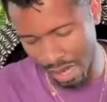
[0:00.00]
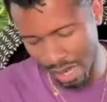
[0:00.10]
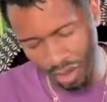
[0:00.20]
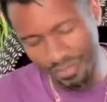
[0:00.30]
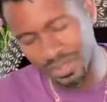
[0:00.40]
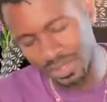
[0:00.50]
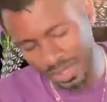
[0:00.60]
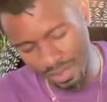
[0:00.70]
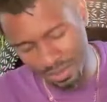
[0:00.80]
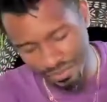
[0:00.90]
I often
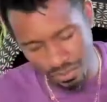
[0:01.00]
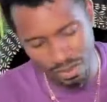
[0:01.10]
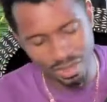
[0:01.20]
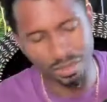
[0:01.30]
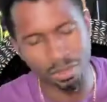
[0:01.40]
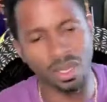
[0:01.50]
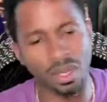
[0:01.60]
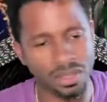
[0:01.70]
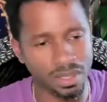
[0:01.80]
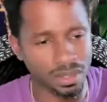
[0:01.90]
say the fruit doesn't
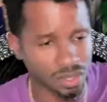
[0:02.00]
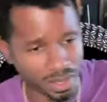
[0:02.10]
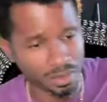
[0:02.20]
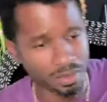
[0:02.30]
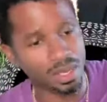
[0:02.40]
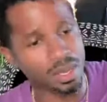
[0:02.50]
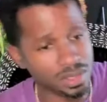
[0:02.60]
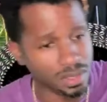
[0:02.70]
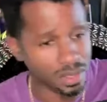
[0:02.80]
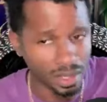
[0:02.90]
belong to the tree, it
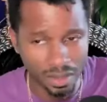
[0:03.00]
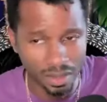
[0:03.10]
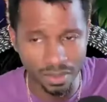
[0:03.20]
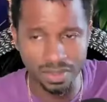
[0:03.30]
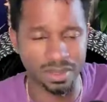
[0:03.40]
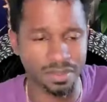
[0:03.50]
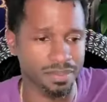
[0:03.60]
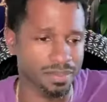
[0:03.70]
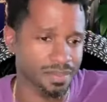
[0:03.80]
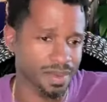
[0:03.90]
belongs to the ecosystem,
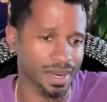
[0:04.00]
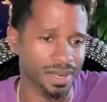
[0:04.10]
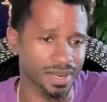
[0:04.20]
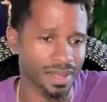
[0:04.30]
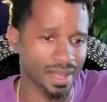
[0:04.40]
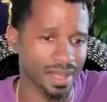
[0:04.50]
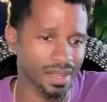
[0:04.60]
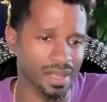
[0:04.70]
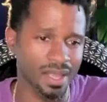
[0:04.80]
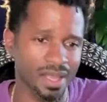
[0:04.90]
right?
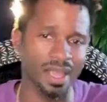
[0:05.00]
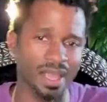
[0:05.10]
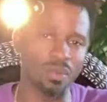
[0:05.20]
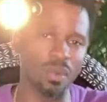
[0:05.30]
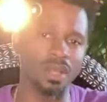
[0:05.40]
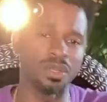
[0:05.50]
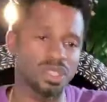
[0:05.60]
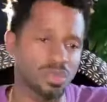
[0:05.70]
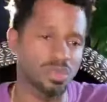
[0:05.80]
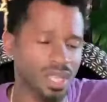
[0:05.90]
And and what you're
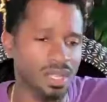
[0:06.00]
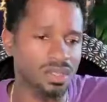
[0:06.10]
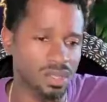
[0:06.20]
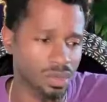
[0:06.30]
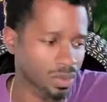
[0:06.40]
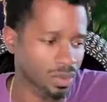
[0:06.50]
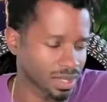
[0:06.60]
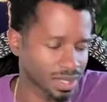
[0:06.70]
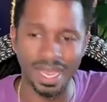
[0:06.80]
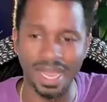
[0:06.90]
speaking to
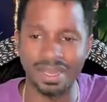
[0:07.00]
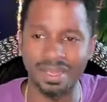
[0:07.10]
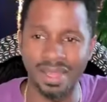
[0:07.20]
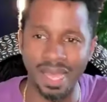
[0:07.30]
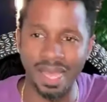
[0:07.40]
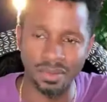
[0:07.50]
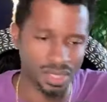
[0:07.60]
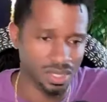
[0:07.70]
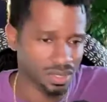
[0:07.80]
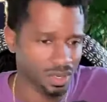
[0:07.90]
is exactly that,
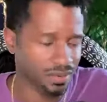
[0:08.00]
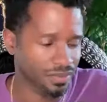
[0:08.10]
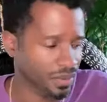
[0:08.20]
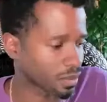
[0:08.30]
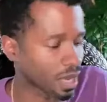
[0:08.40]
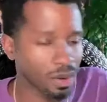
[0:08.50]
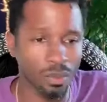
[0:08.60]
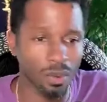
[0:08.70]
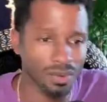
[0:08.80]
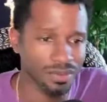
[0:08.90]
which is figuring
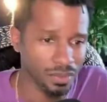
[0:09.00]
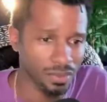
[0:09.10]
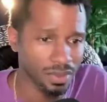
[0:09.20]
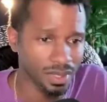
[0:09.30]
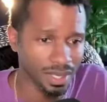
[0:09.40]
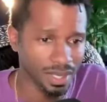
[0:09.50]
out what fruit